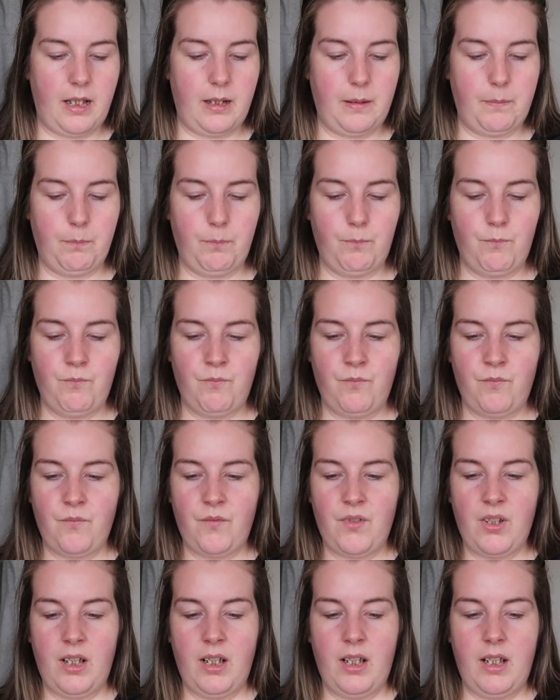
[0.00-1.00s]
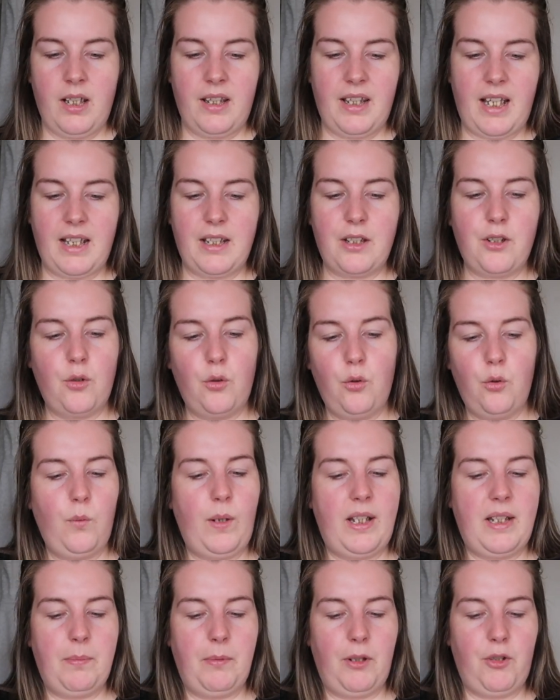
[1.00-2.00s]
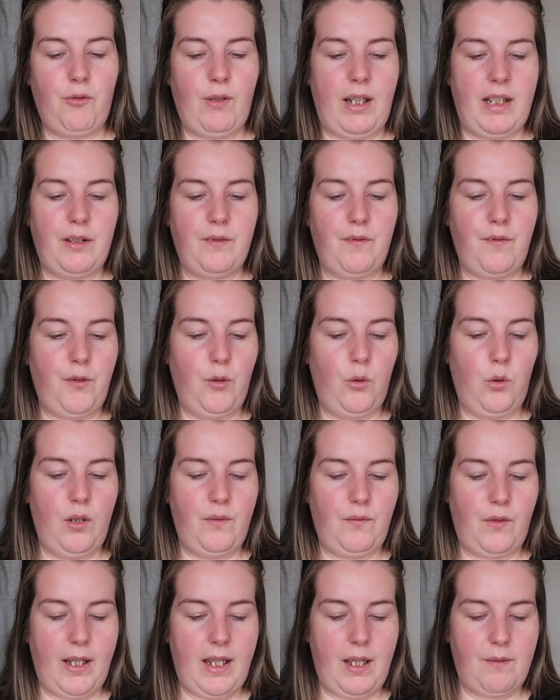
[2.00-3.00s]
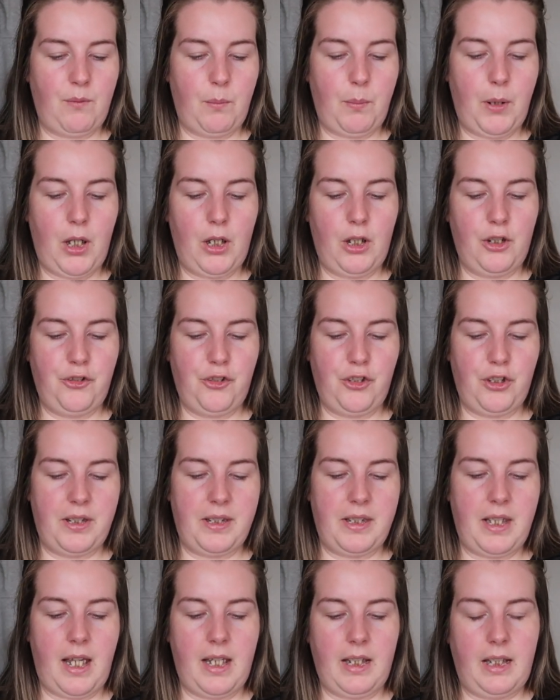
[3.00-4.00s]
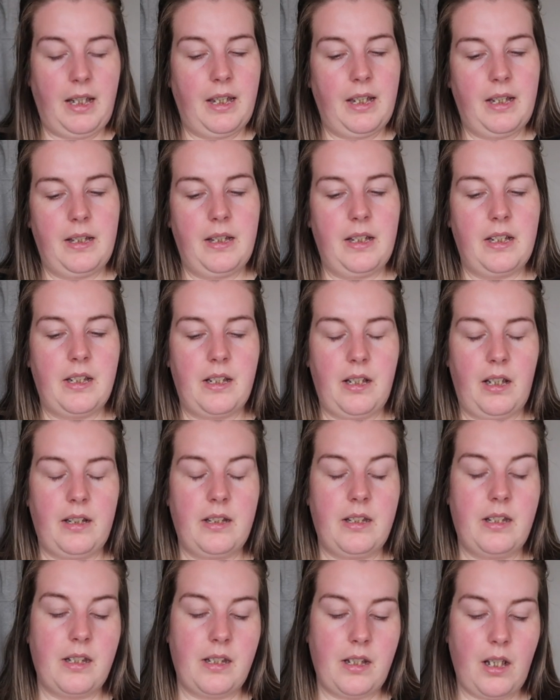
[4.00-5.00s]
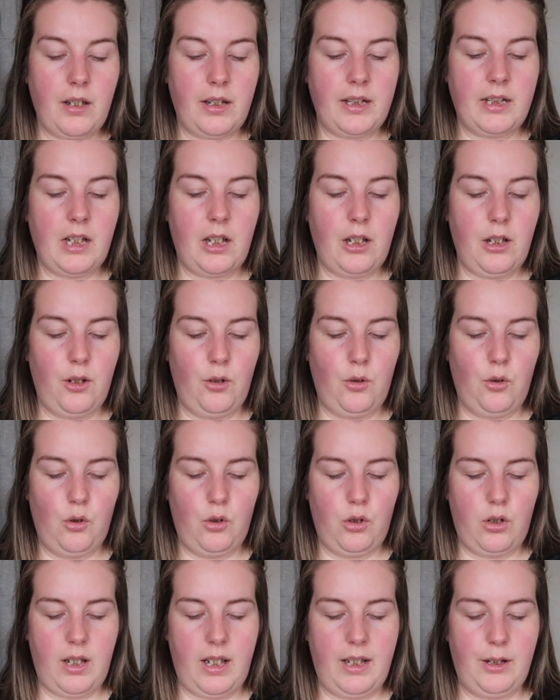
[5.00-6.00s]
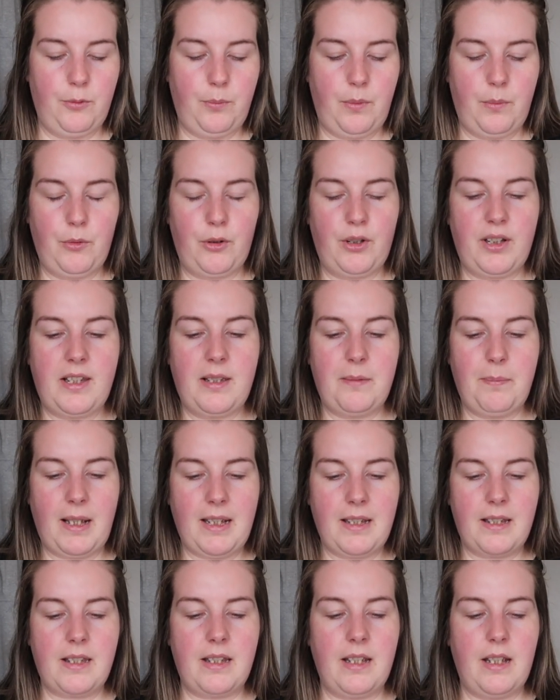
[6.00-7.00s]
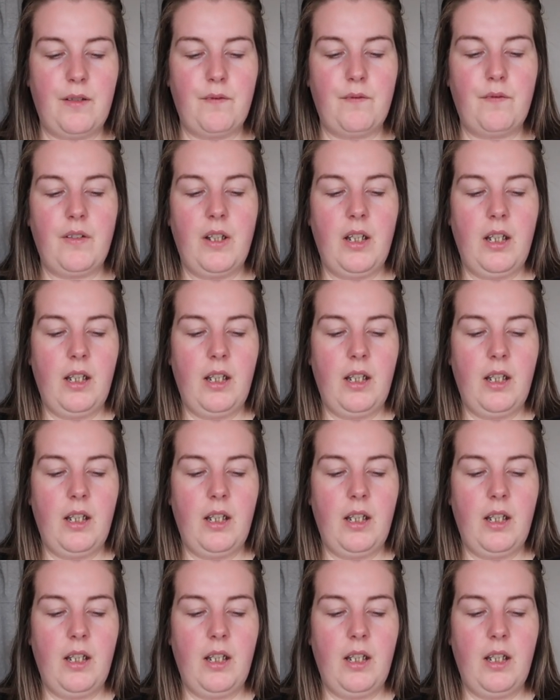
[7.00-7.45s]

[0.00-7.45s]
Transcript: That is always my train of thought if I ever purchase anything that's like designer or a little bit more expensive.